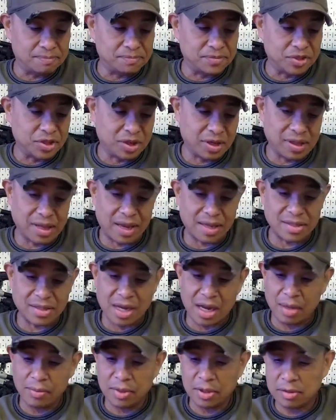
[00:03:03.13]
During that
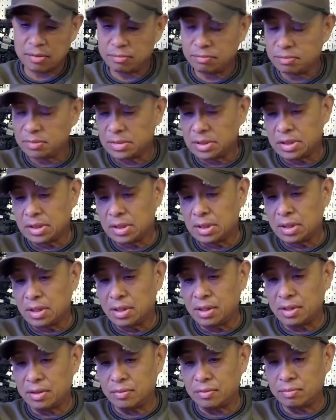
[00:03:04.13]
time,
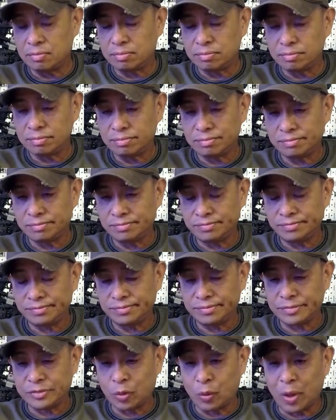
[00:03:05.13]
it
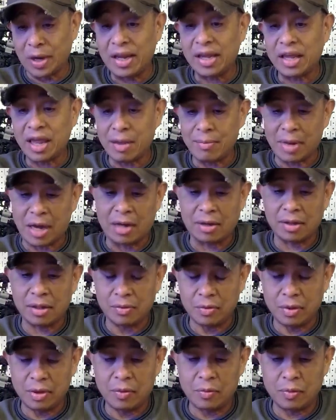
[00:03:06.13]
when it came out,
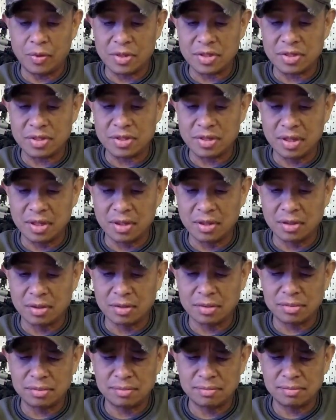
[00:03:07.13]
it was
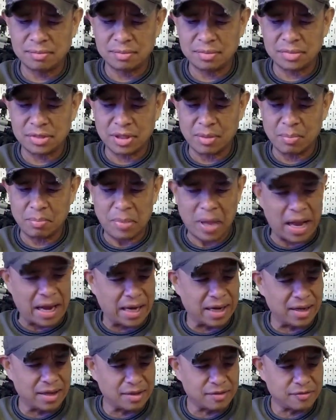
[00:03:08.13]
still
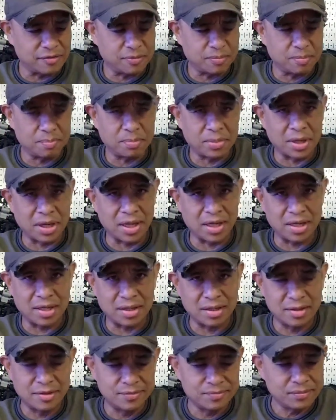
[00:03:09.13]
competitive, but
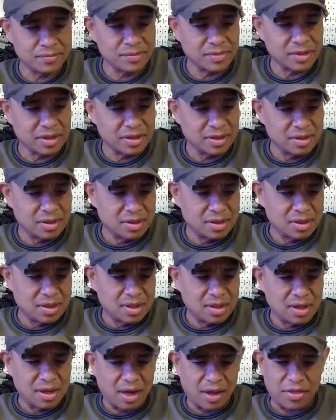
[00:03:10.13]

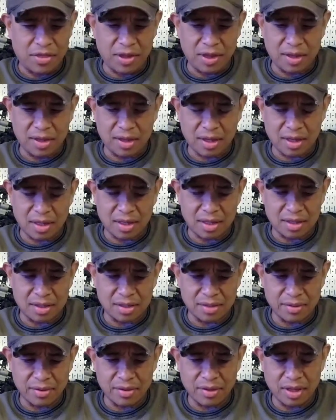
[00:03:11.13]
I think
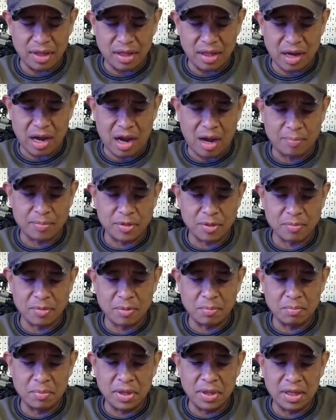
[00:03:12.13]
the Optima
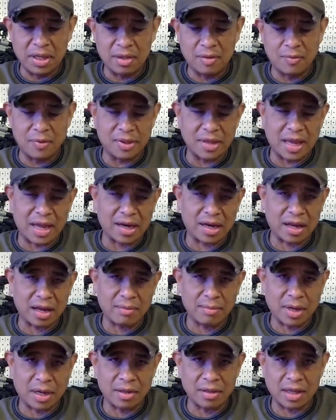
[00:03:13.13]
Mid, when that
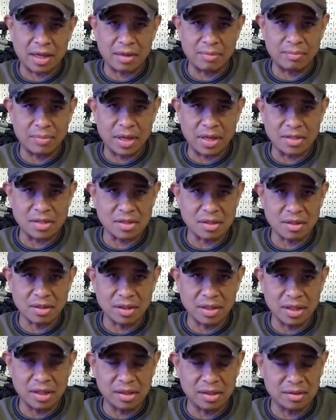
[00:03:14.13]
came out, that
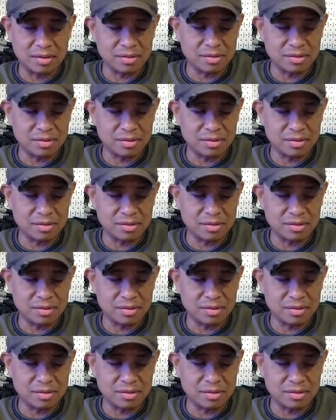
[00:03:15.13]
basically